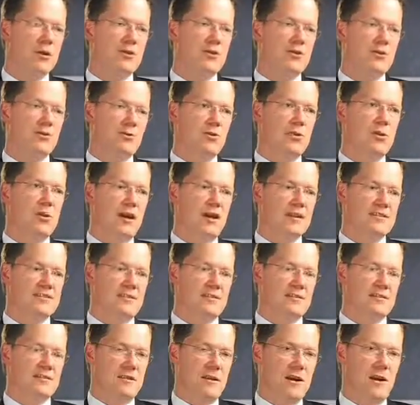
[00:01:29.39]

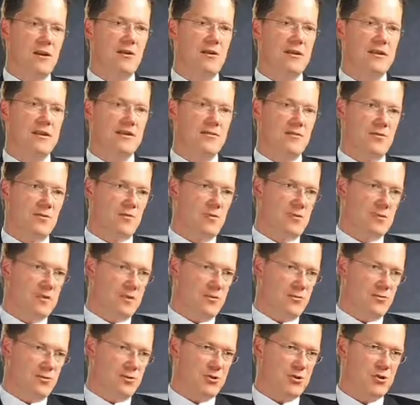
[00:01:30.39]
utilizing not only their
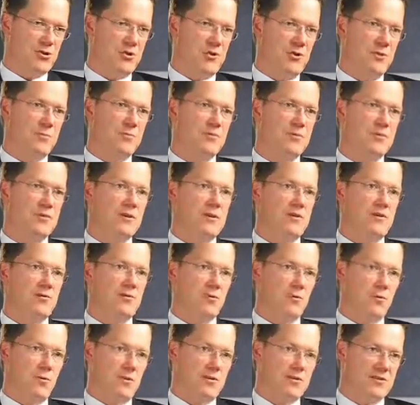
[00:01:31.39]
leadership and their
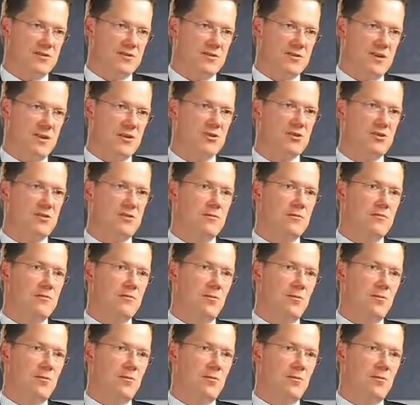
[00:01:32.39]
organization,